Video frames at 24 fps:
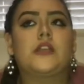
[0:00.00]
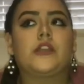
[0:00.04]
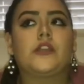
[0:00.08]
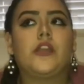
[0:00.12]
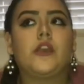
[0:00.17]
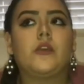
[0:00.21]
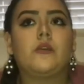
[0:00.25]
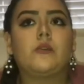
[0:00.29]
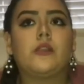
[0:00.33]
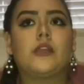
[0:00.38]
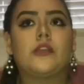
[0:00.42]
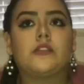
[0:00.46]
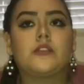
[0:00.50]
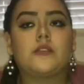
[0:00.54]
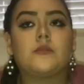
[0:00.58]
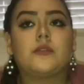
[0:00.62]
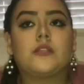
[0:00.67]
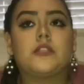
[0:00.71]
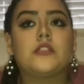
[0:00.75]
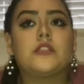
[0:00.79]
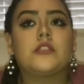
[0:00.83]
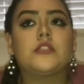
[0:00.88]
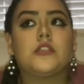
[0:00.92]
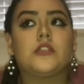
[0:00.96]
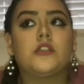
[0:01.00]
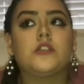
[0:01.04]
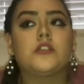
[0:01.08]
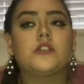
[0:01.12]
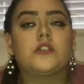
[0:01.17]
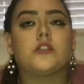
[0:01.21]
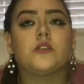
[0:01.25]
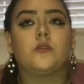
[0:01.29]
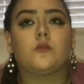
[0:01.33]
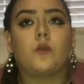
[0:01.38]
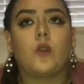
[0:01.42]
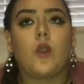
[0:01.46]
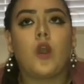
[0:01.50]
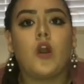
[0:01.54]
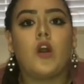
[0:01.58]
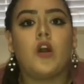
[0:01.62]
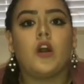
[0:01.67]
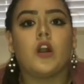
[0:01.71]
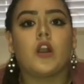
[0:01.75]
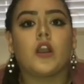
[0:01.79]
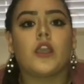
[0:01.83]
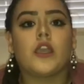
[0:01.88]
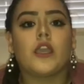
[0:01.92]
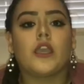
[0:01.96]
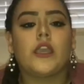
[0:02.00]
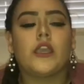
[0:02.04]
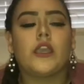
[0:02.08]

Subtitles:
no, like something's seriously wrong.